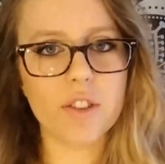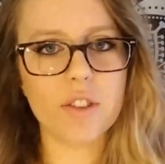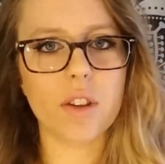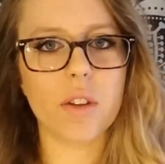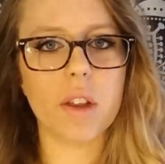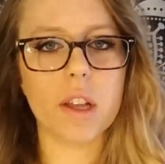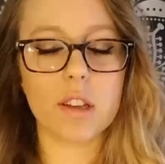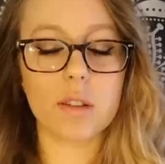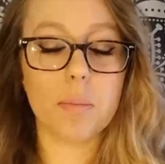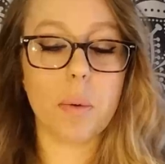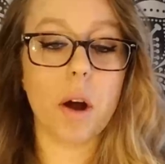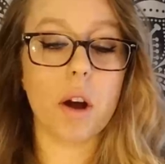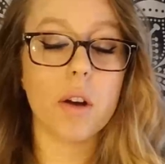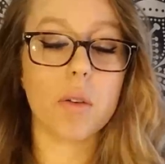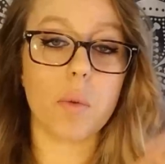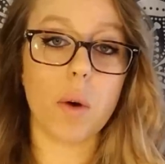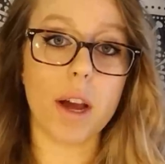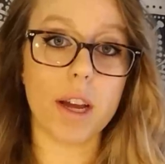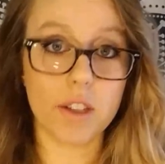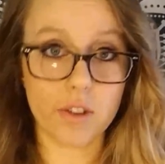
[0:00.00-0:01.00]
So that's part
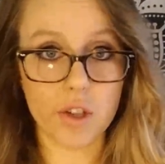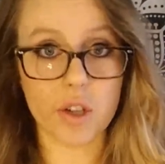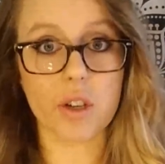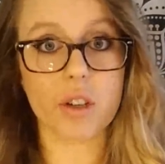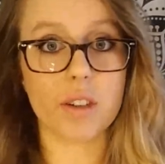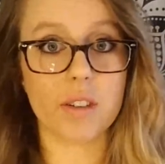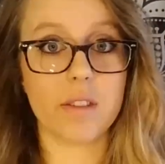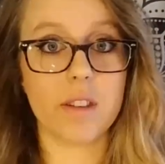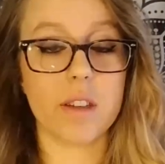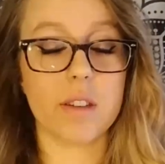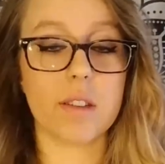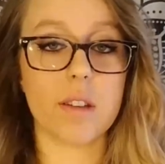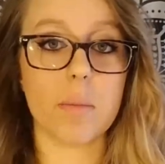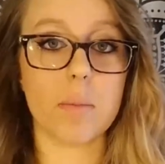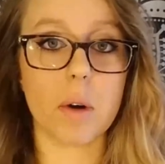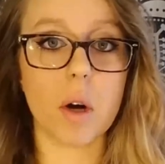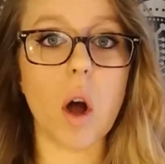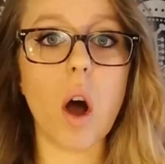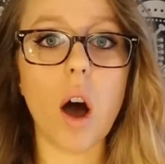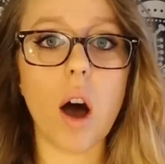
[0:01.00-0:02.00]
of why I took
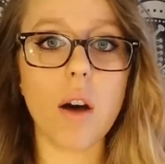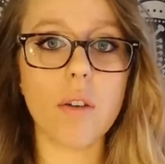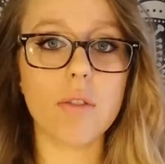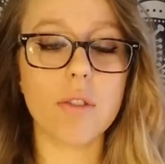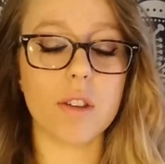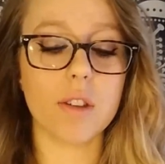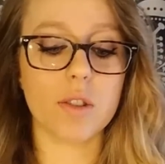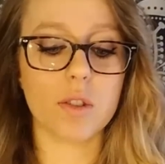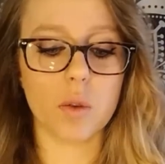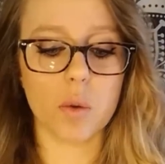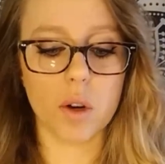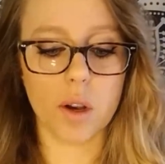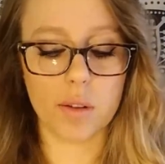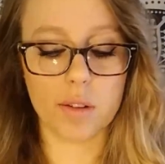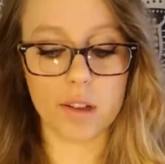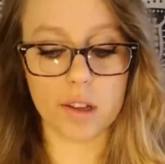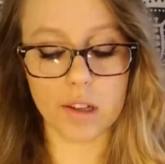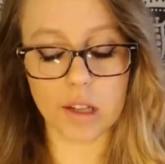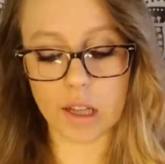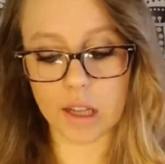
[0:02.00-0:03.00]
December off, to sort of
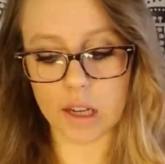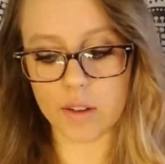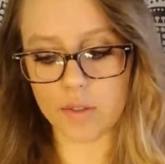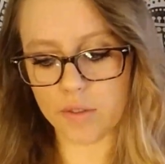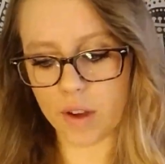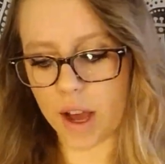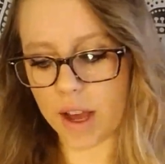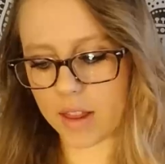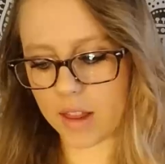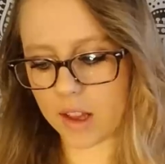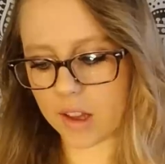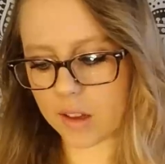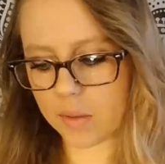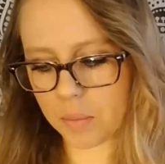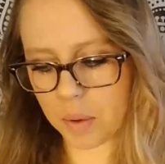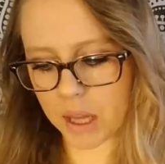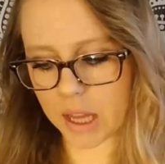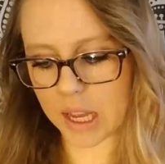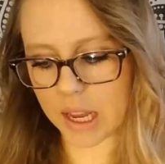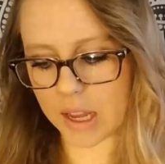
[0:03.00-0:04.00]
solidify these
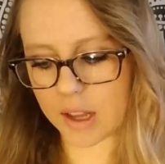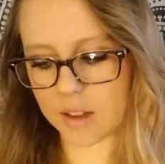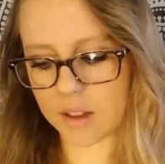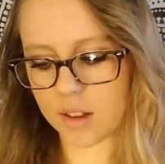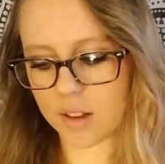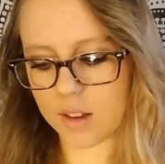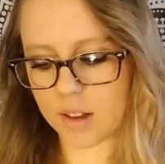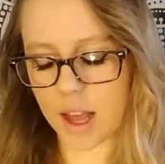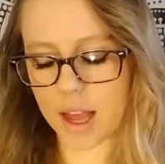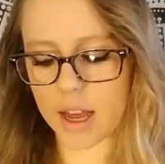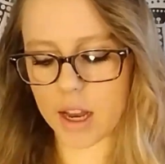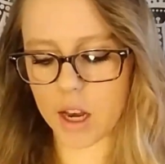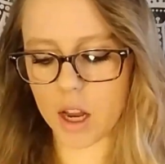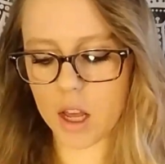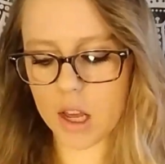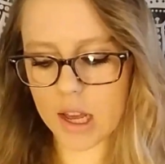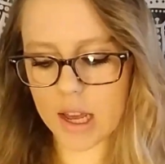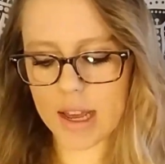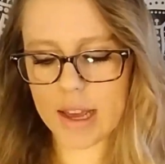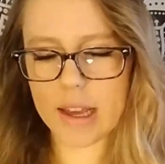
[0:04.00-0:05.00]
plans and
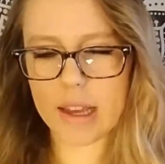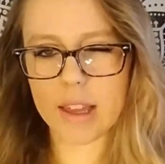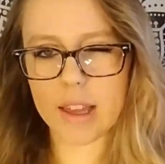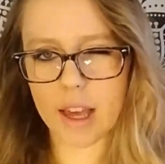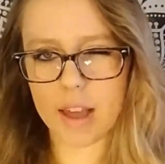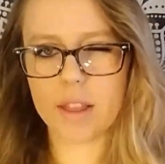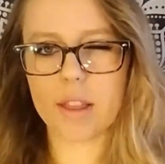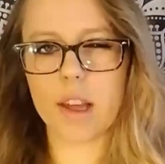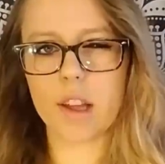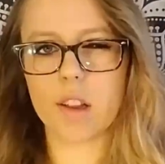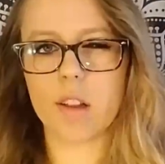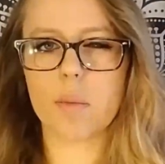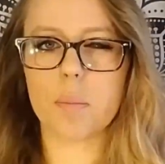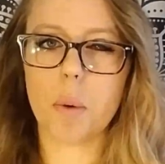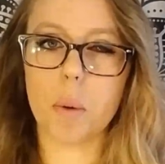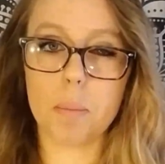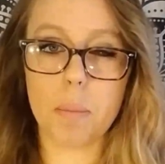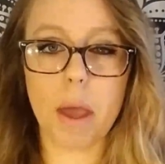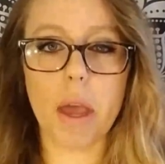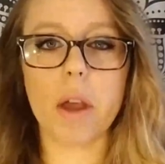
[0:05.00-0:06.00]
get things
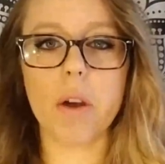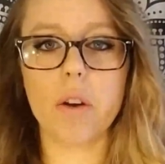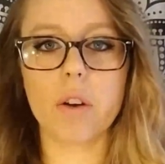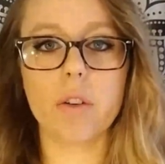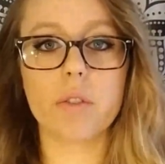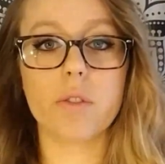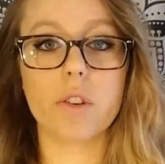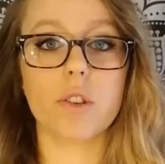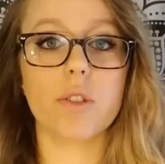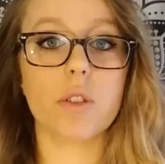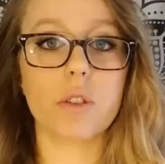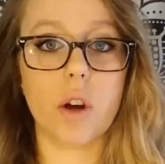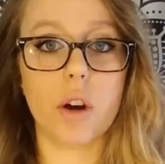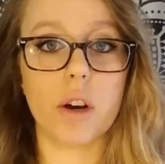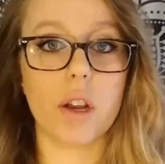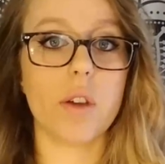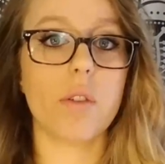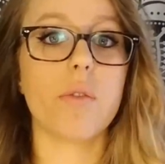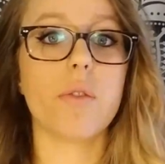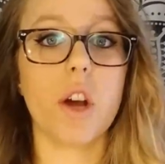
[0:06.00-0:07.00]
prepared for
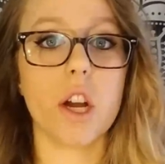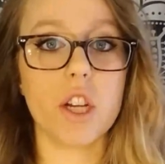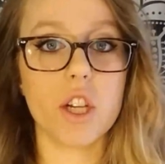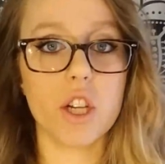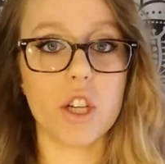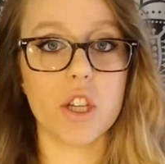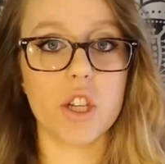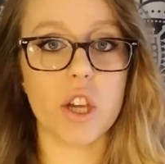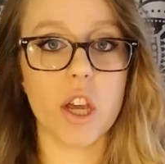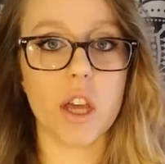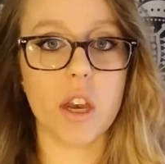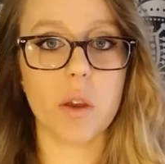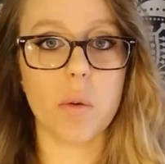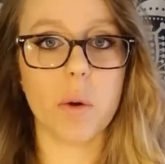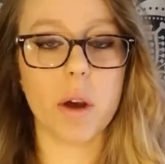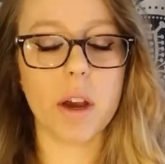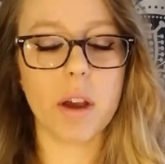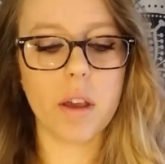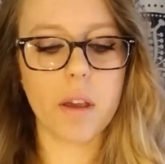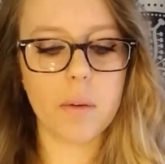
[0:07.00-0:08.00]
starting fresh in
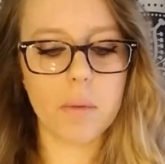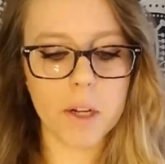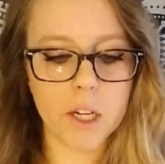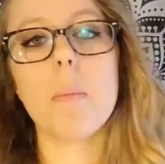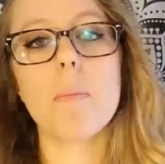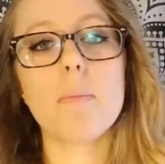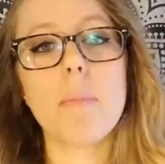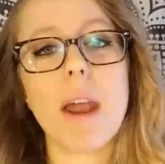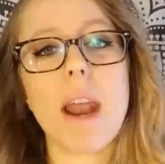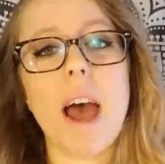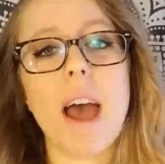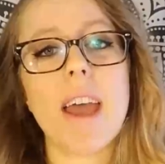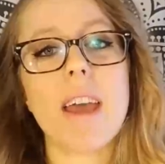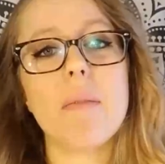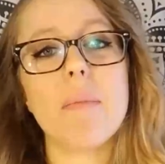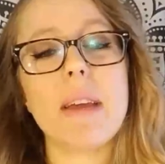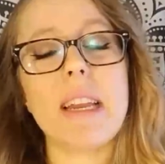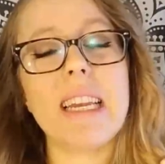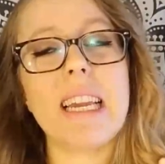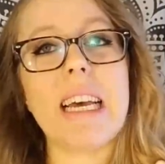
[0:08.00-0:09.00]
January. But I
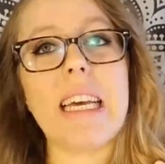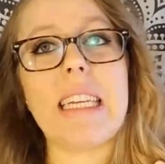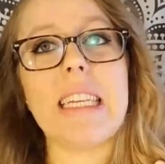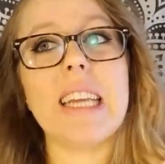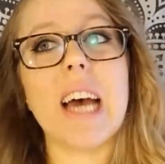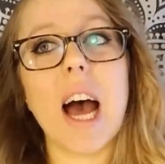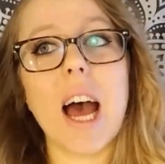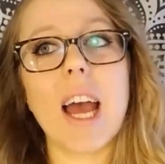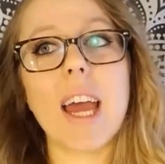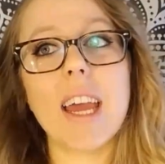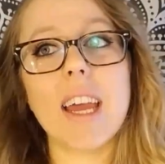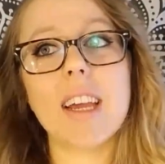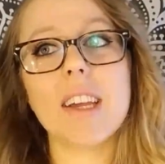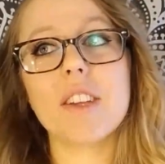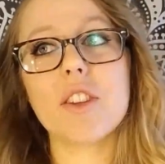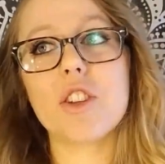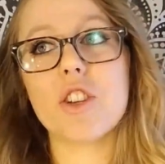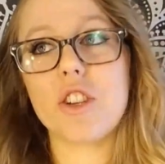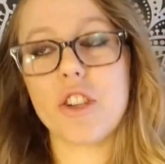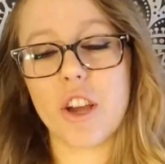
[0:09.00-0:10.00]
have been
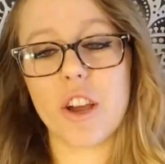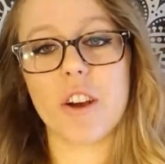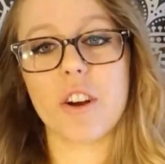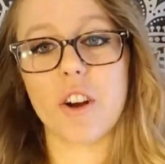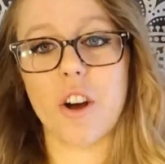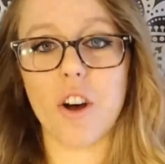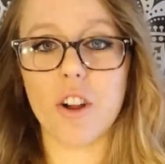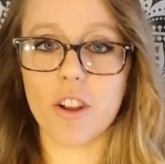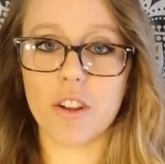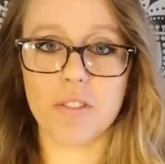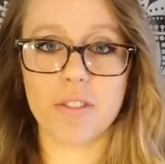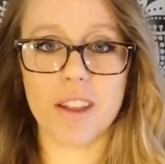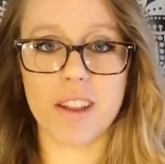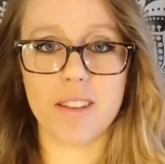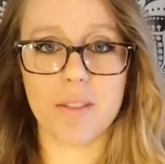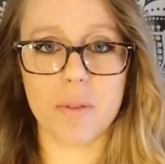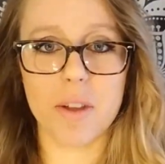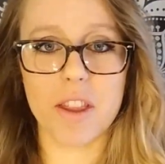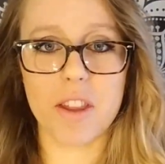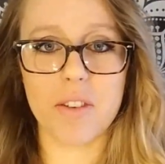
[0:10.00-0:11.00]
dying to share all of
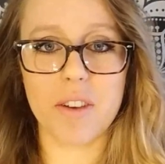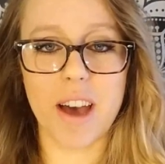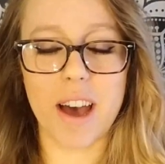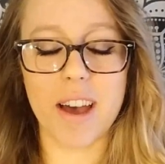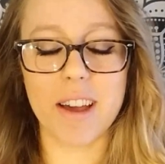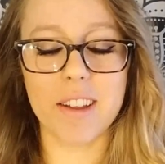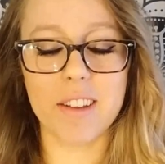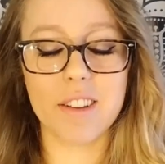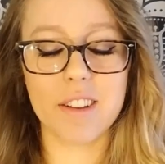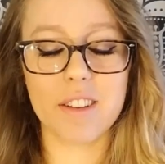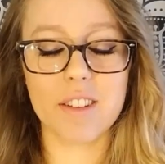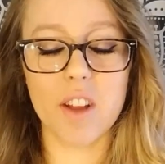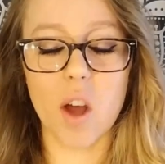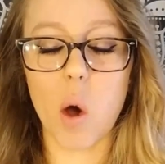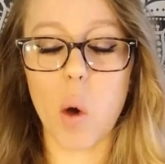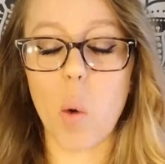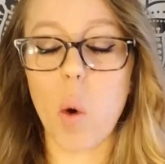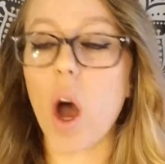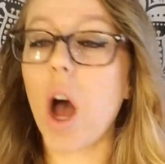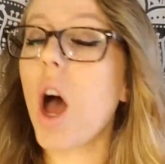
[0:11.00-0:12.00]
this with you guys.
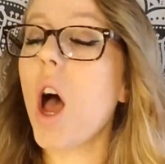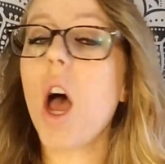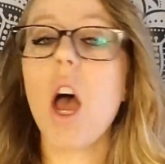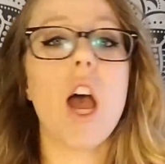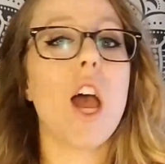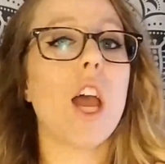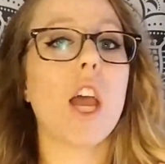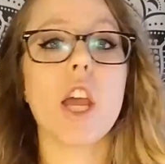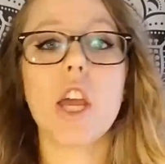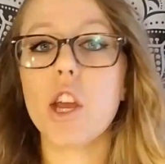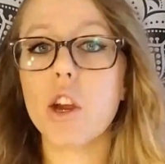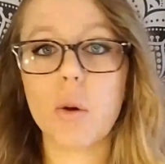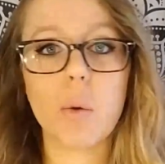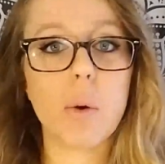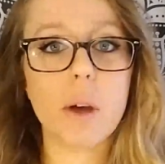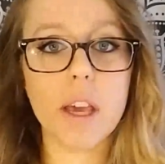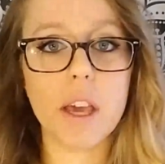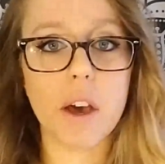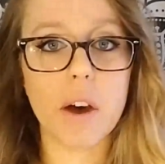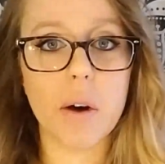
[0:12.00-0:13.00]
So here
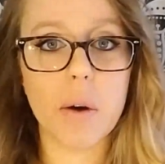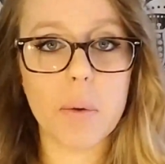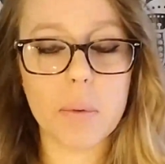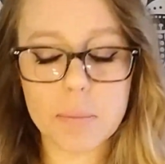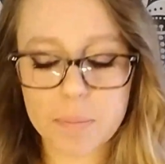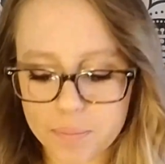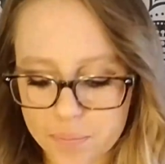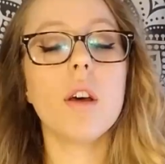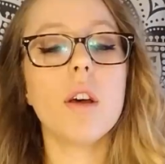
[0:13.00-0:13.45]
we go.